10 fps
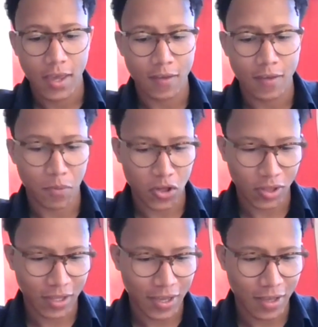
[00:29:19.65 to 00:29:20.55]
and
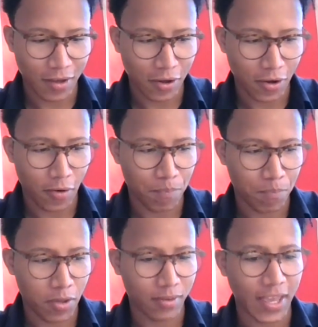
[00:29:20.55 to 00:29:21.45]
people who spend
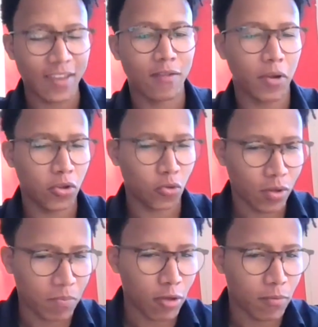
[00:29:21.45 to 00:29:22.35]
uh,
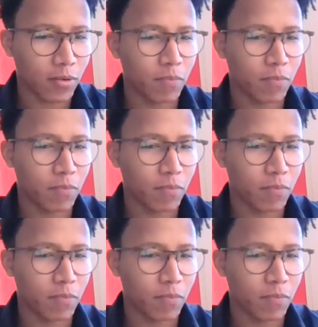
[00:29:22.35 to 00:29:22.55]
like uh,